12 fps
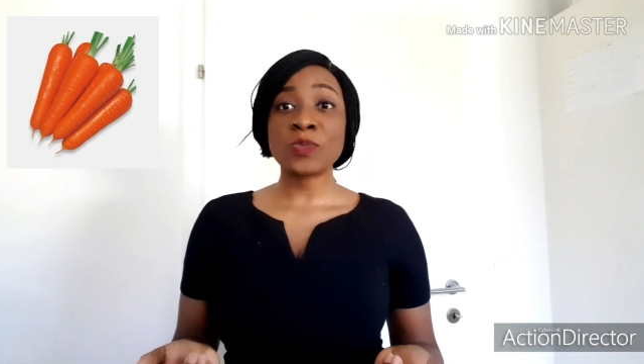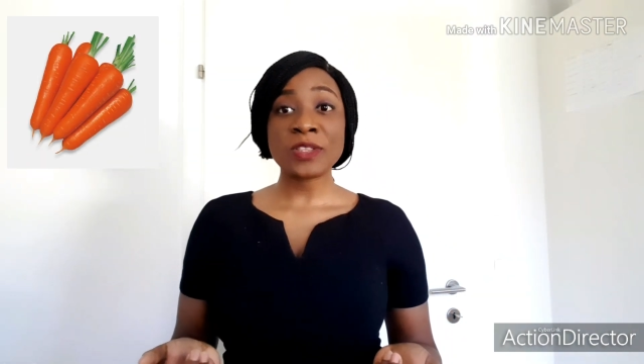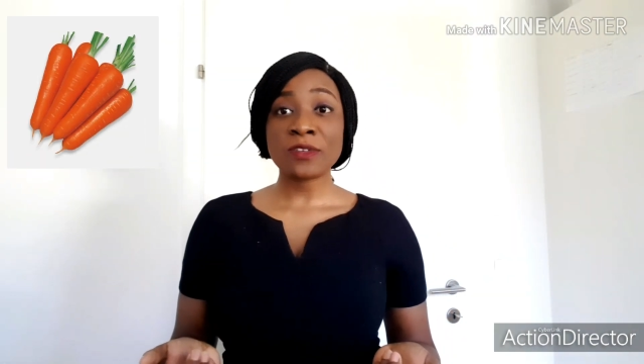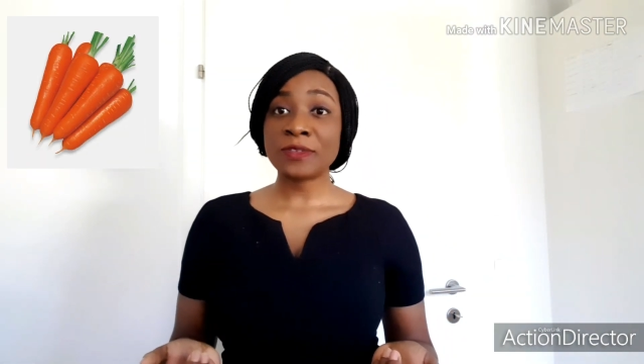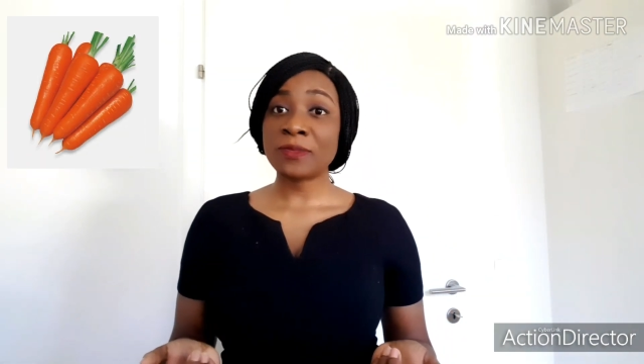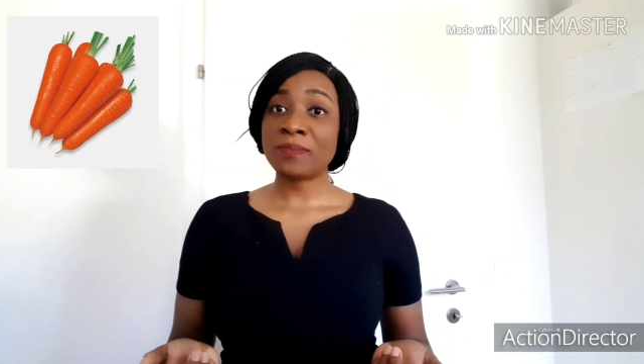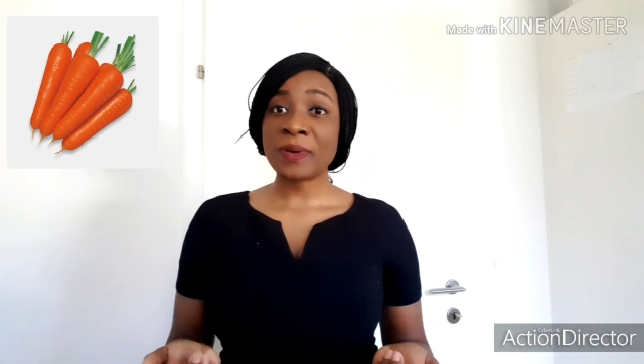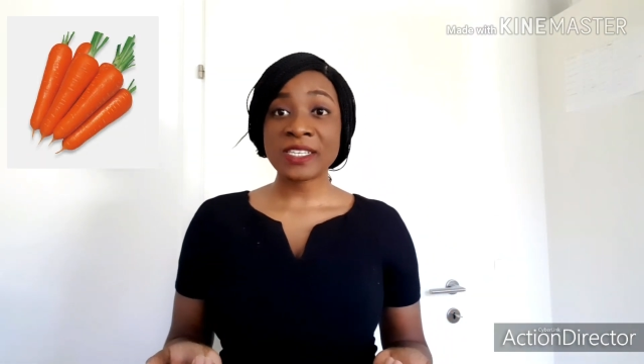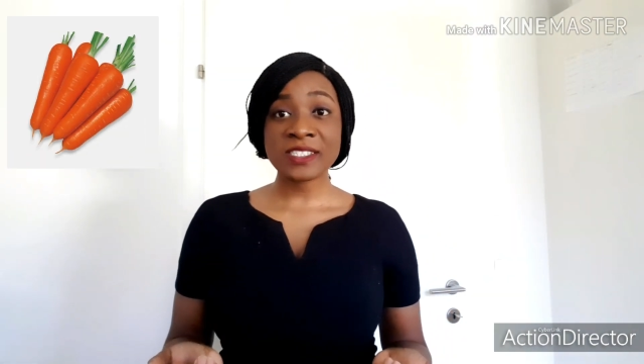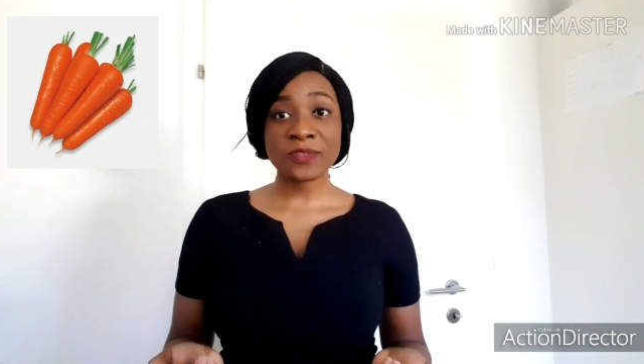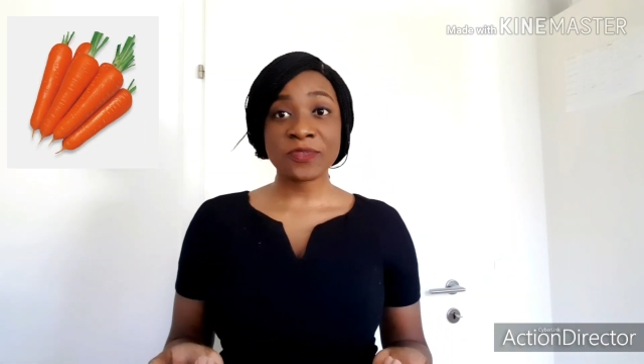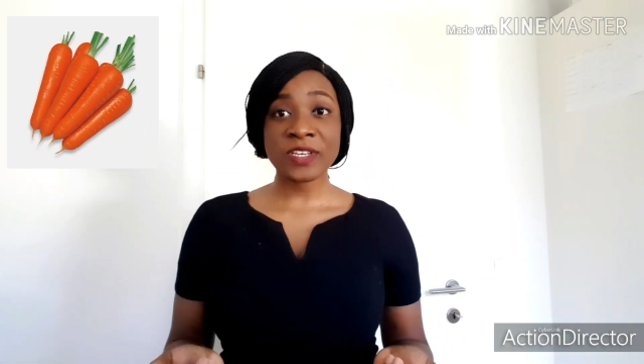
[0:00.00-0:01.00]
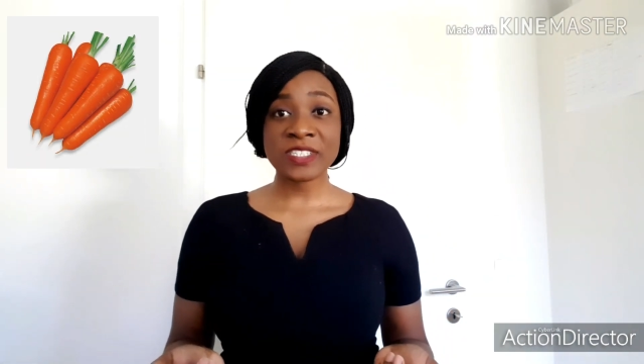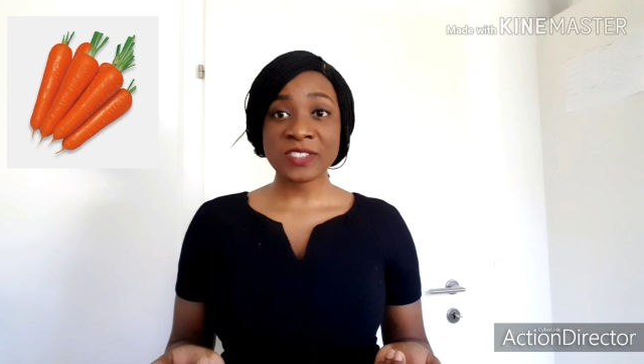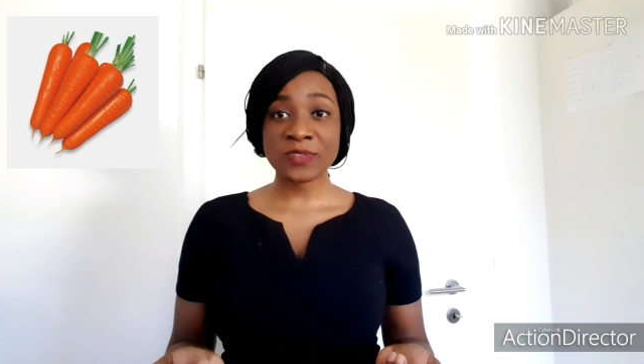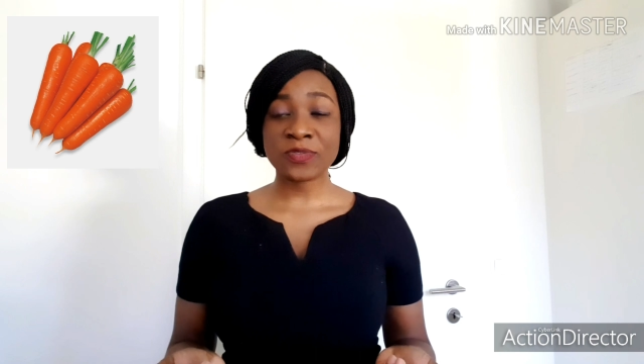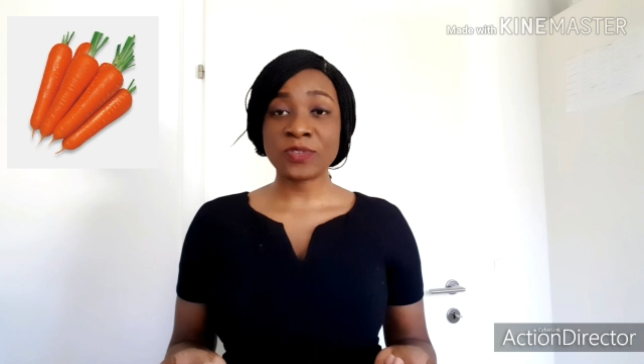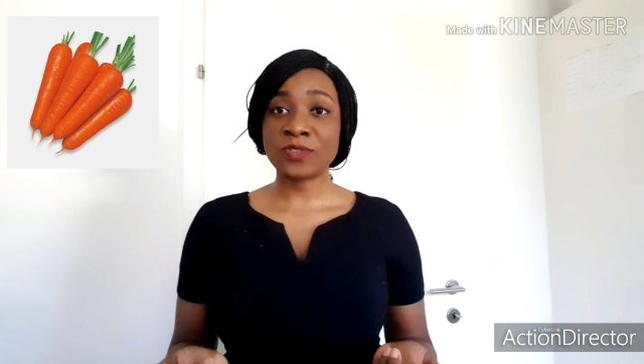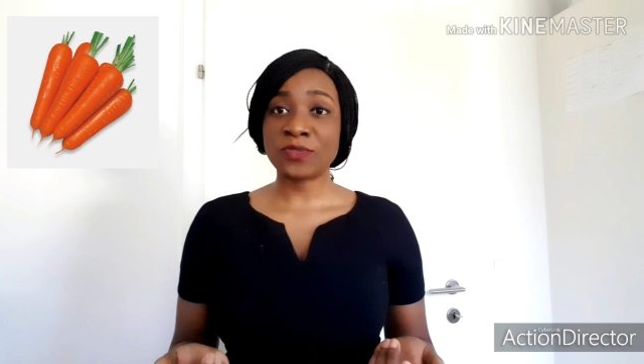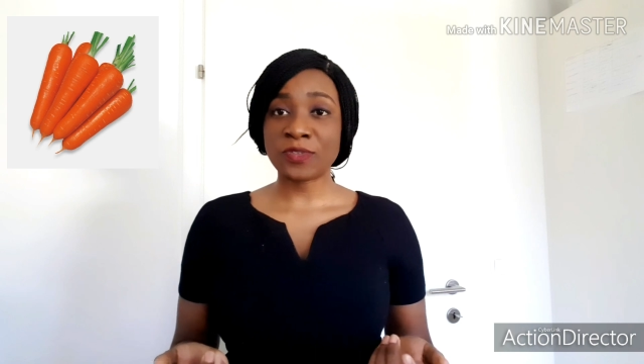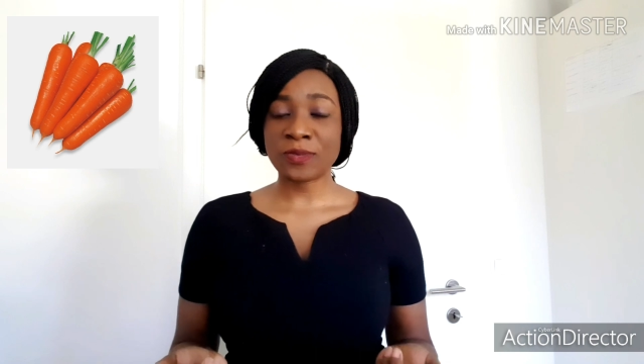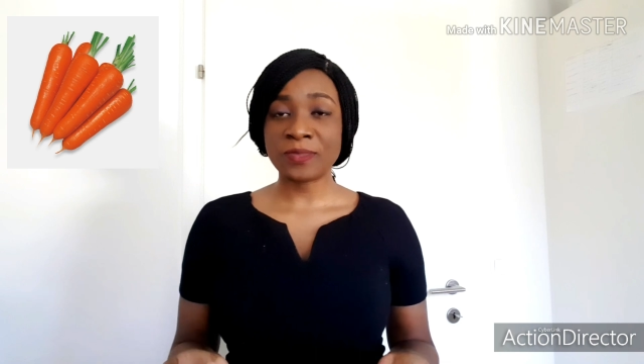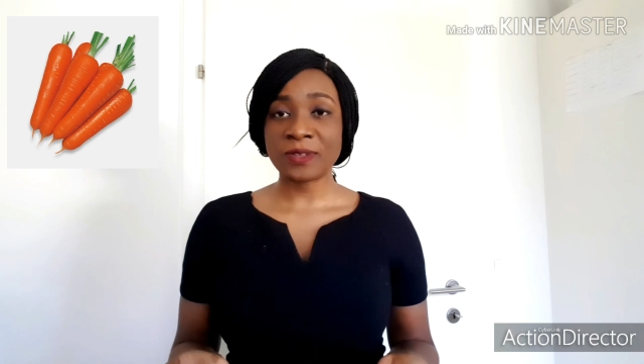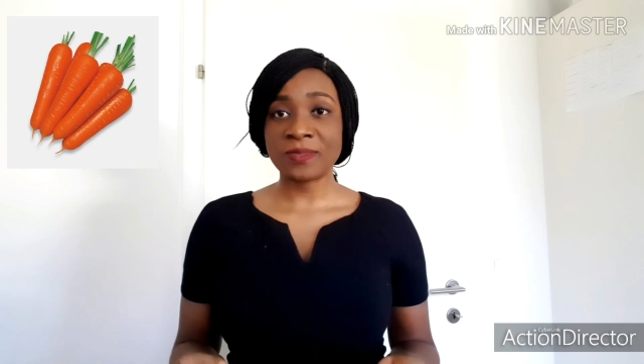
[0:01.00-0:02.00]
one of the best first food
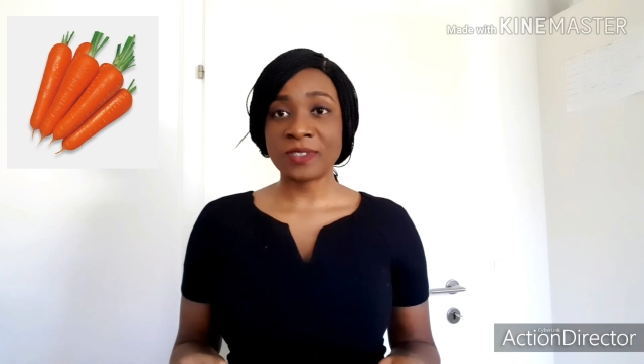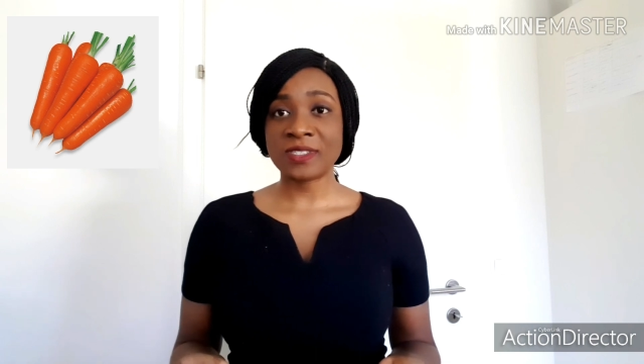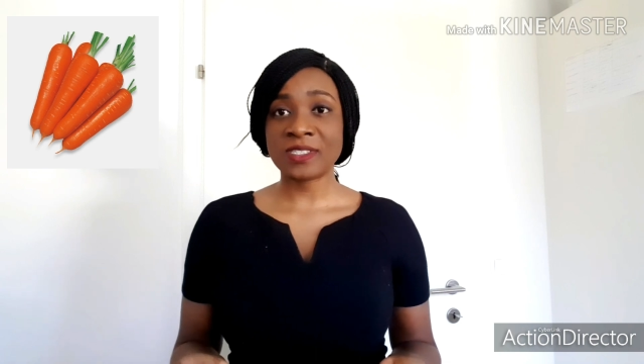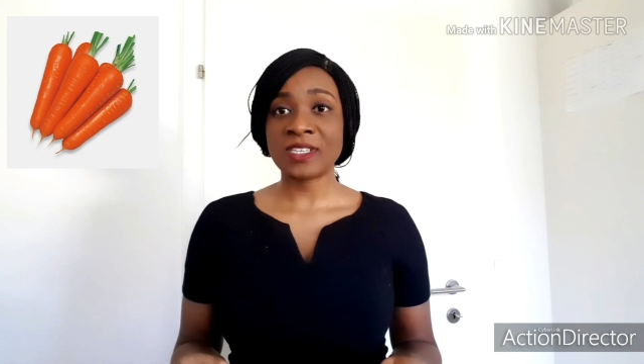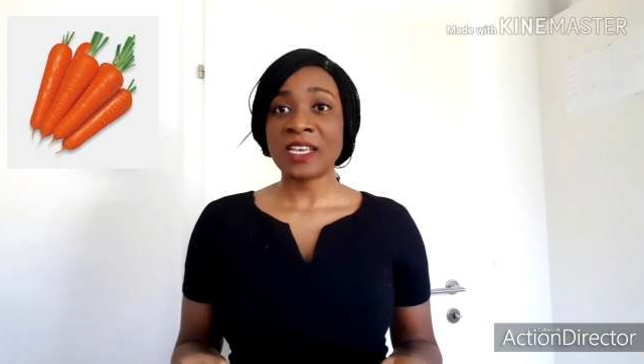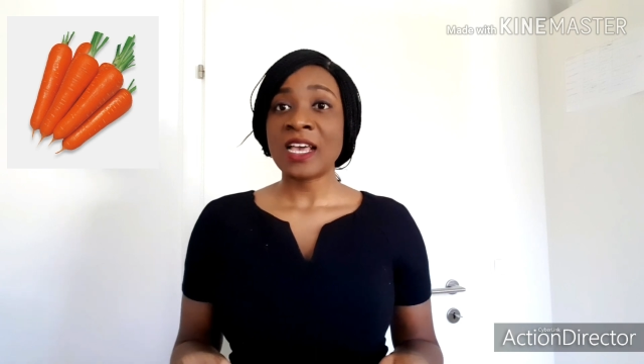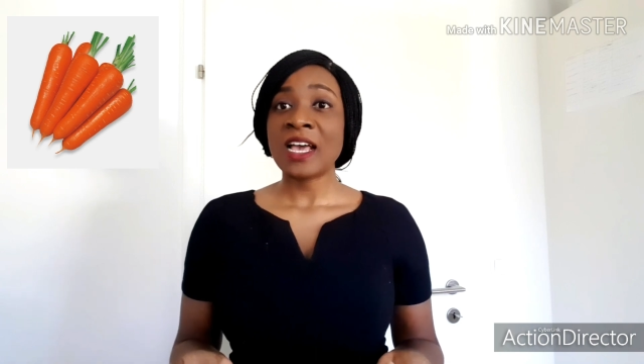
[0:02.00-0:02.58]
for babies.